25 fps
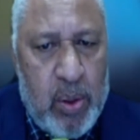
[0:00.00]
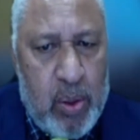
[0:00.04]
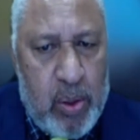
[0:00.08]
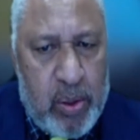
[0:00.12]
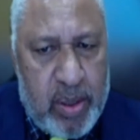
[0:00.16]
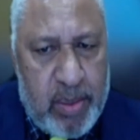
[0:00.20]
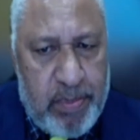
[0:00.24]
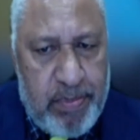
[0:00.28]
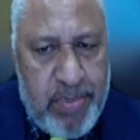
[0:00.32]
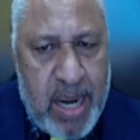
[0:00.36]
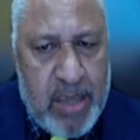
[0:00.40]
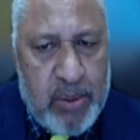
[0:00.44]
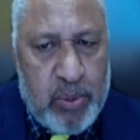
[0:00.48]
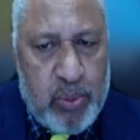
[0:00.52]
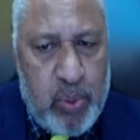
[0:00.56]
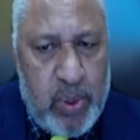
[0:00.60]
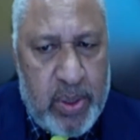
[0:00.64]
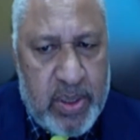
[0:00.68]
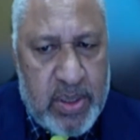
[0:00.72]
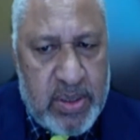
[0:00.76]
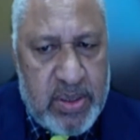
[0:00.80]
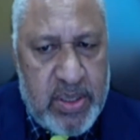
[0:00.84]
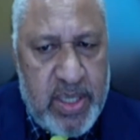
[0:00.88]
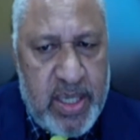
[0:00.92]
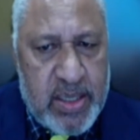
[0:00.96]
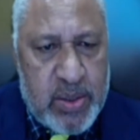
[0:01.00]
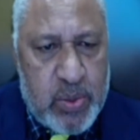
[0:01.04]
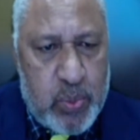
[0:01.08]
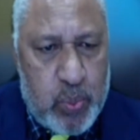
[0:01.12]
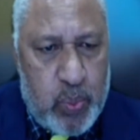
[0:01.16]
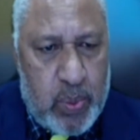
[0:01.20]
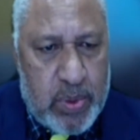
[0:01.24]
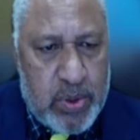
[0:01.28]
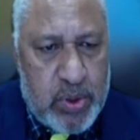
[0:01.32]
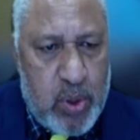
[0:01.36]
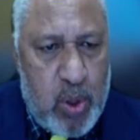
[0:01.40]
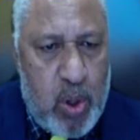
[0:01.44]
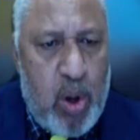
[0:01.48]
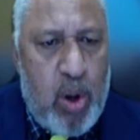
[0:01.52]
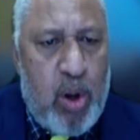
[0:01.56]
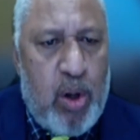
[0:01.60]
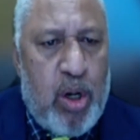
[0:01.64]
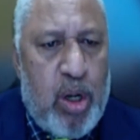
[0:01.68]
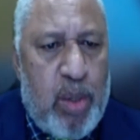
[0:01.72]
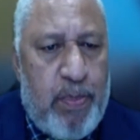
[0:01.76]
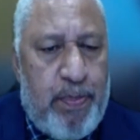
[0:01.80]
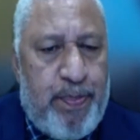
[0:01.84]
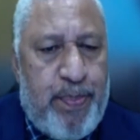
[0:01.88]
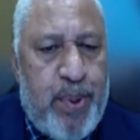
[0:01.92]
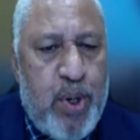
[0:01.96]
or about to access was
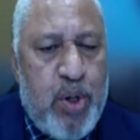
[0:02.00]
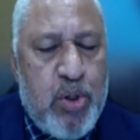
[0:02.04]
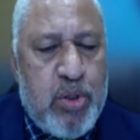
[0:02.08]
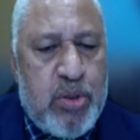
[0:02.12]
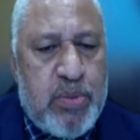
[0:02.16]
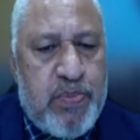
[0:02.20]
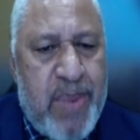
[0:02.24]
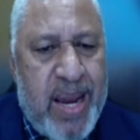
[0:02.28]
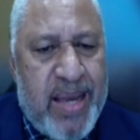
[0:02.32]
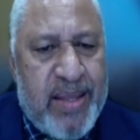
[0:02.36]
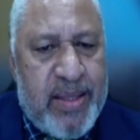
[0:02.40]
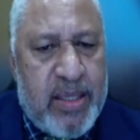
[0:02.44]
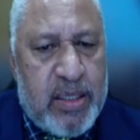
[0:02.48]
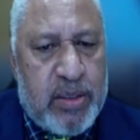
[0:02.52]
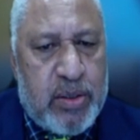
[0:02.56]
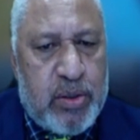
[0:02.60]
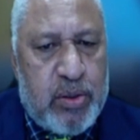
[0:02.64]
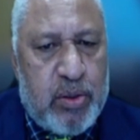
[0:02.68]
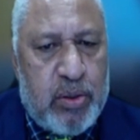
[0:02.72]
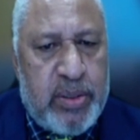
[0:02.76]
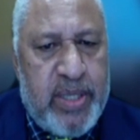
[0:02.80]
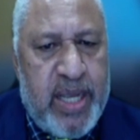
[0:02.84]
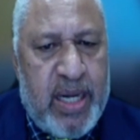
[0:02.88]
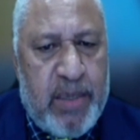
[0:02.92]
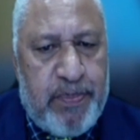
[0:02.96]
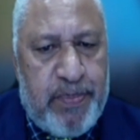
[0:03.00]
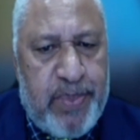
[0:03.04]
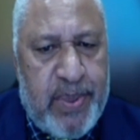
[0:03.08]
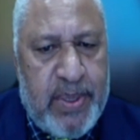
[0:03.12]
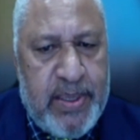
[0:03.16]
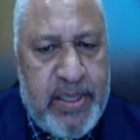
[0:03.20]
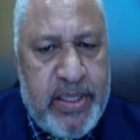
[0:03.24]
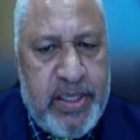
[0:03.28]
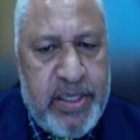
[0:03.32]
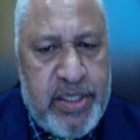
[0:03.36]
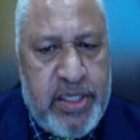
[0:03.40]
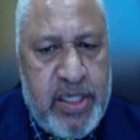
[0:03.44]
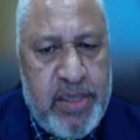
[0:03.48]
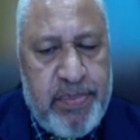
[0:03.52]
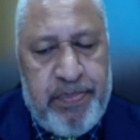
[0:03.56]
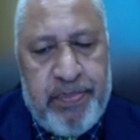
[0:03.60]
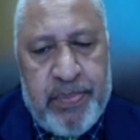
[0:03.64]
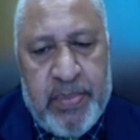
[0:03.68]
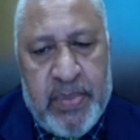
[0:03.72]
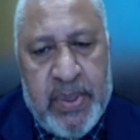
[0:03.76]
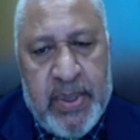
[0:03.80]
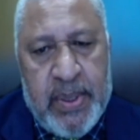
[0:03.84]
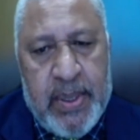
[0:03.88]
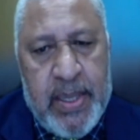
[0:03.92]
all opposed by the SODELPA leadership